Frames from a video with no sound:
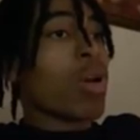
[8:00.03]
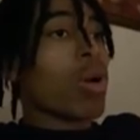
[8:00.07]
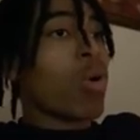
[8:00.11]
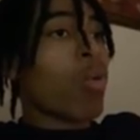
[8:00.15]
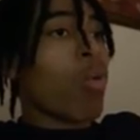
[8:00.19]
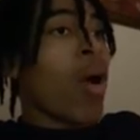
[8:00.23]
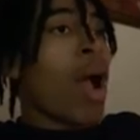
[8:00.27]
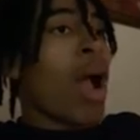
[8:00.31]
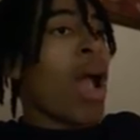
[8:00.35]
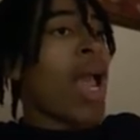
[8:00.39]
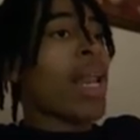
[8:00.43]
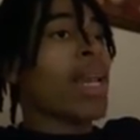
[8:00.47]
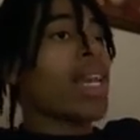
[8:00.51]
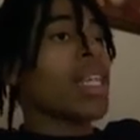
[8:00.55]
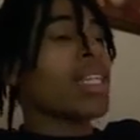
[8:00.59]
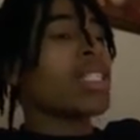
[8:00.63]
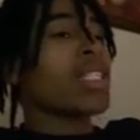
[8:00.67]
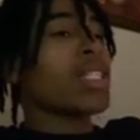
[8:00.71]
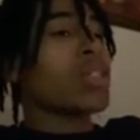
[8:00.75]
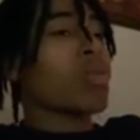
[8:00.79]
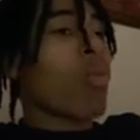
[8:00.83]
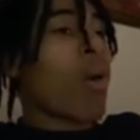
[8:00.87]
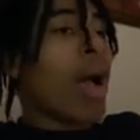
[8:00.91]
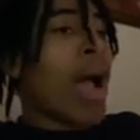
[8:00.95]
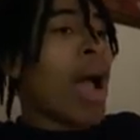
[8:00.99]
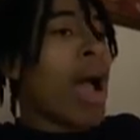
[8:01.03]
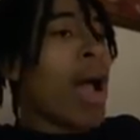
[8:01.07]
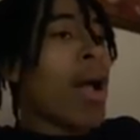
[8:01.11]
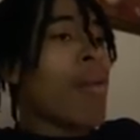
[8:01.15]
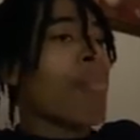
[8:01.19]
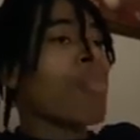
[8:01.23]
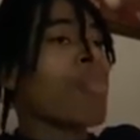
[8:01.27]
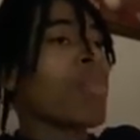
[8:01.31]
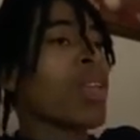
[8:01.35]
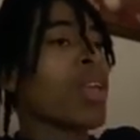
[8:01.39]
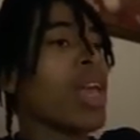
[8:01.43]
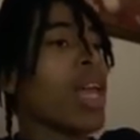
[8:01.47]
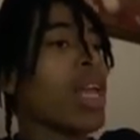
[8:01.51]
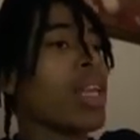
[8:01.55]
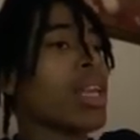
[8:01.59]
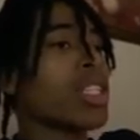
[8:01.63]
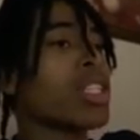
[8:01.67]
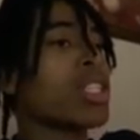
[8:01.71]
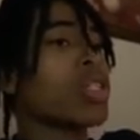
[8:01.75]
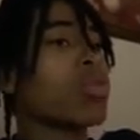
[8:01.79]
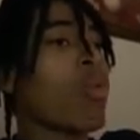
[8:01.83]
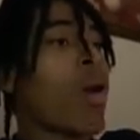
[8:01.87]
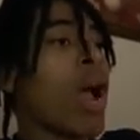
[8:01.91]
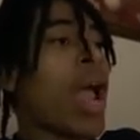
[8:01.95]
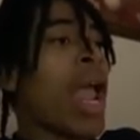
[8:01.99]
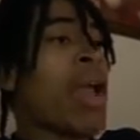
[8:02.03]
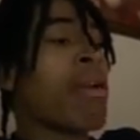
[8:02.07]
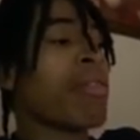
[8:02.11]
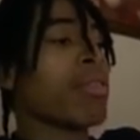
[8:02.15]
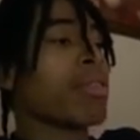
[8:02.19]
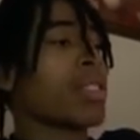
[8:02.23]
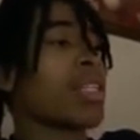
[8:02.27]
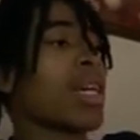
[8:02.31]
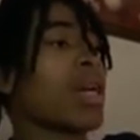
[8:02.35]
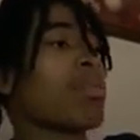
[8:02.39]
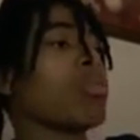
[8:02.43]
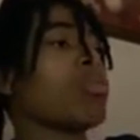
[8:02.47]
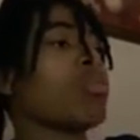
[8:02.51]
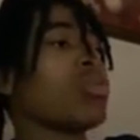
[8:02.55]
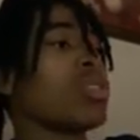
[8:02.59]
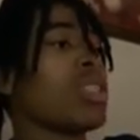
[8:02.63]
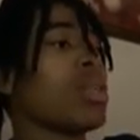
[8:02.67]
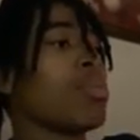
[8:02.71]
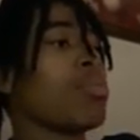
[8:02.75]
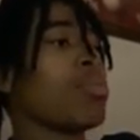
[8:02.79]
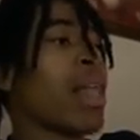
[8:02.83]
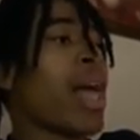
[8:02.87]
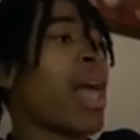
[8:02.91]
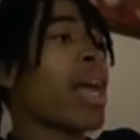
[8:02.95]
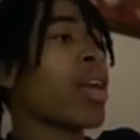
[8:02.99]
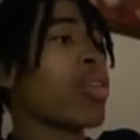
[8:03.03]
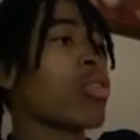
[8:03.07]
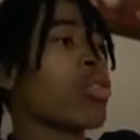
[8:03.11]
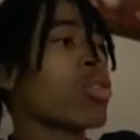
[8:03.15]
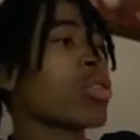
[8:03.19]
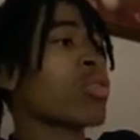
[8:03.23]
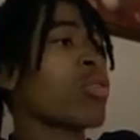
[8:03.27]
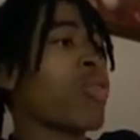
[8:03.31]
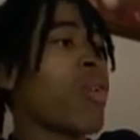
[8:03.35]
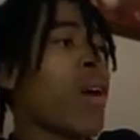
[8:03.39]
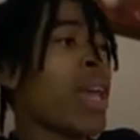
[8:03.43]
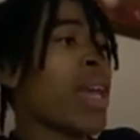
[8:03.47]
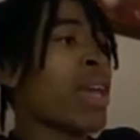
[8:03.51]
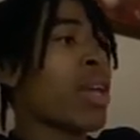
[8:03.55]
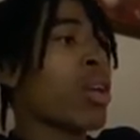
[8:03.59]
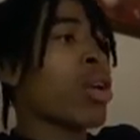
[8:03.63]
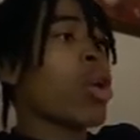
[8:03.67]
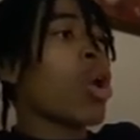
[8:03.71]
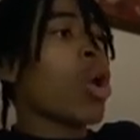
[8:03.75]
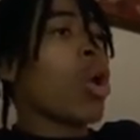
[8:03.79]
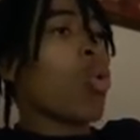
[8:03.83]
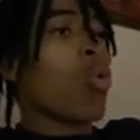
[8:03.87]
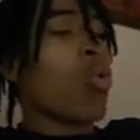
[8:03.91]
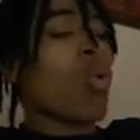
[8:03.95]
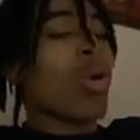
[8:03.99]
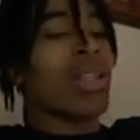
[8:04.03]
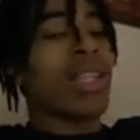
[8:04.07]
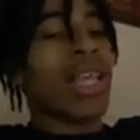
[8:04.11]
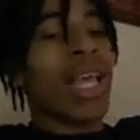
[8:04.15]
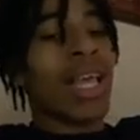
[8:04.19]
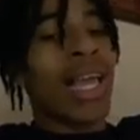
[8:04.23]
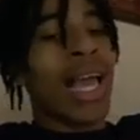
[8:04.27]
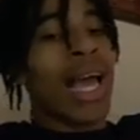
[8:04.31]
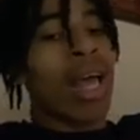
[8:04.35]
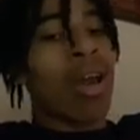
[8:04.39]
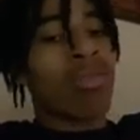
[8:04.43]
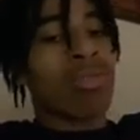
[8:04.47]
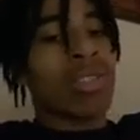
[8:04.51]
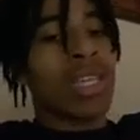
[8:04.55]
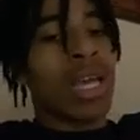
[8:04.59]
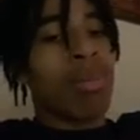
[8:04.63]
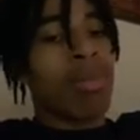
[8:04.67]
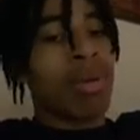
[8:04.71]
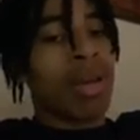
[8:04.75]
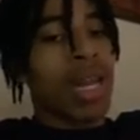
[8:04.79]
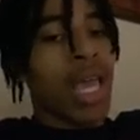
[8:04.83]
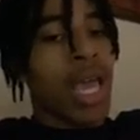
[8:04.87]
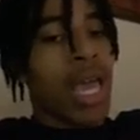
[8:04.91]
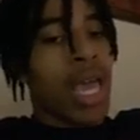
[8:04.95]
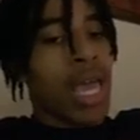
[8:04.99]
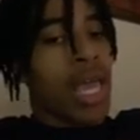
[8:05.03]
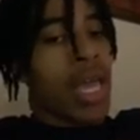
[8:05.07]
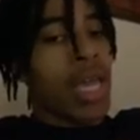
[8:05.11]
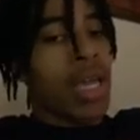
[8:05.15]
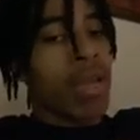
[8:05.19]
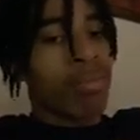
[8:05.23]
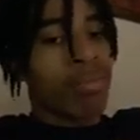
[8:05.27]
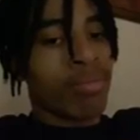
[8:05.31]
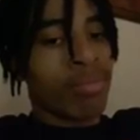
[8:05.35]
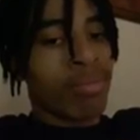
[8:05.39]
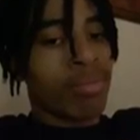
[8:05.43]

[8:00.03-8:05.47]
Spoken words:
why, and this is why every time you see black girls fighting, what they got on top of their head: